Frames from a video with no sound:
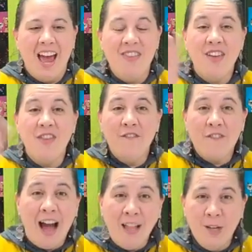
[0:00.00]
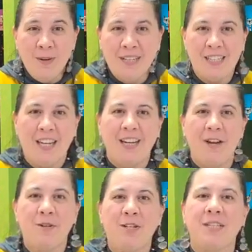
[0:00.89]
And then the following
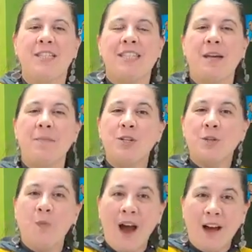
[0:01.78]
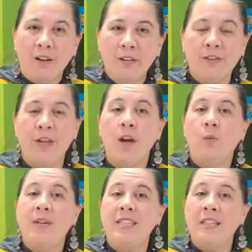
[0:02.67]
Sunday, which is December twelfth,
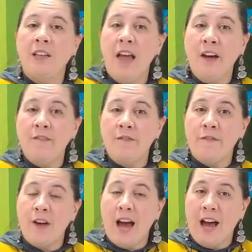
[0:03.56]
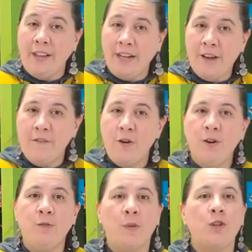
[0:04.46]
we still have holiday
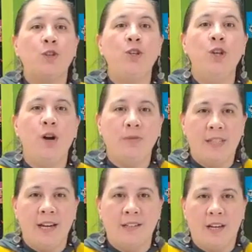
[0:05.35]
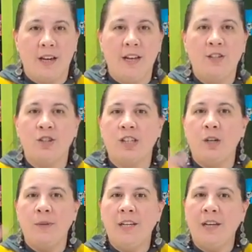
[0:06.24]
photos, but there's no Santa. It's just
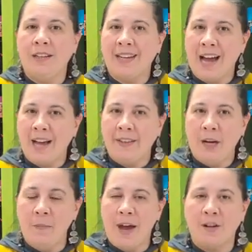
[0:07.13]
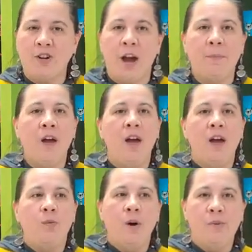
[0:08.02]
going to be like a holiday backdrop.
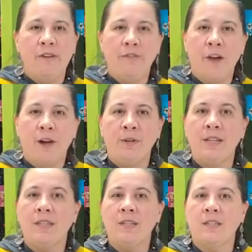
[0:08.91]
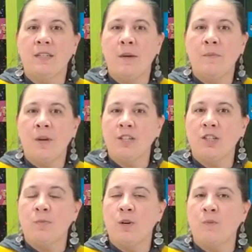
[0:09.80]
What we've found is some
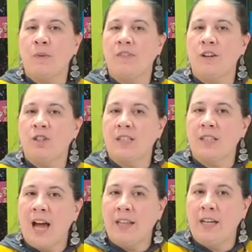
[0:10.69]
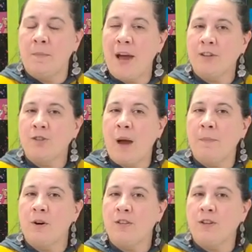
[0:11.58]
customers prefer just the holiday
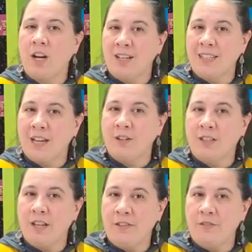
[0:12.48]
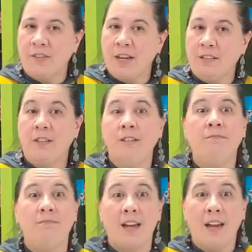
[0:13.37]
backdrop, or their dog is scared to death of Santa.
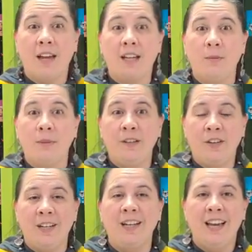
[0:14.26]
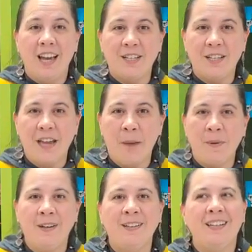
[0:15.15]
Can you believe it? It does
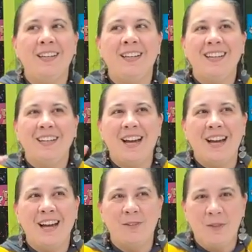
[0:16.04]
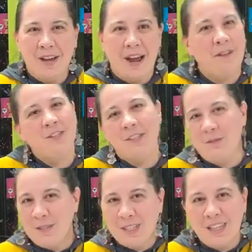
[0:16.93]
happen. Uh, we obviously
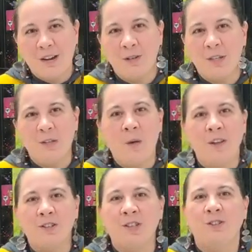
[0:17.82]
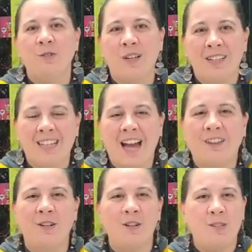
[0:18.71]
we see that with smaller children and
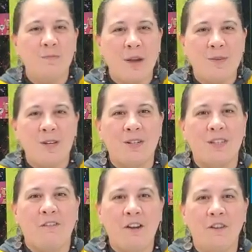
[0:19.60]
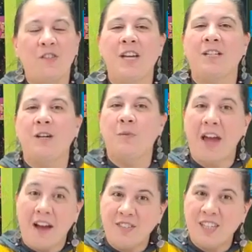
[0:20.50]
toddlers. Maybe there's a fear of Santa. We
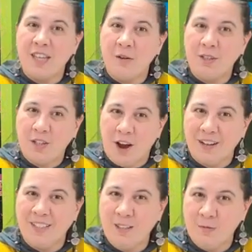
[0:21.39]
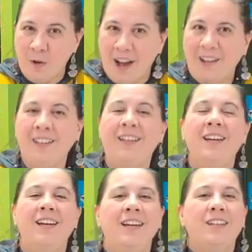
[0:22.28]
have seen that with dogs as well.
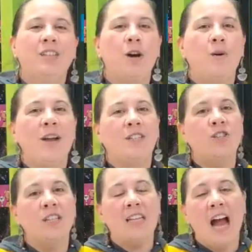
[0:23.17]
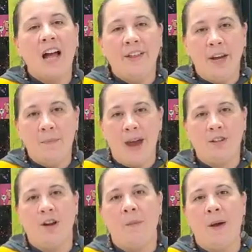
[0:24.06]
So it's just a holiday
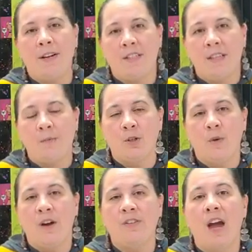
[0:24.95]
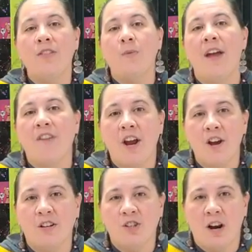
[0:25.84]
backdrop on December twelfth, and then we have a
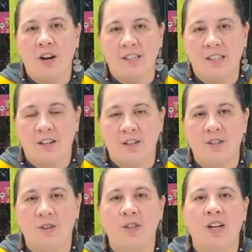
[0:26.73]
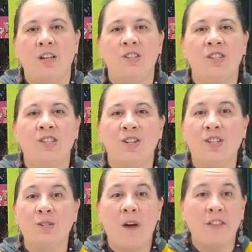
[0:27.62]
caricature artist here. So there's
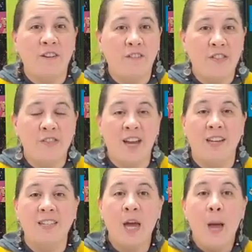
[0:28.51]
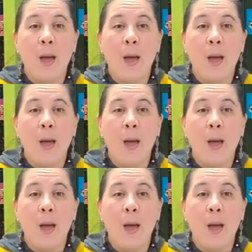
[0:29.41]
there's some other fun things.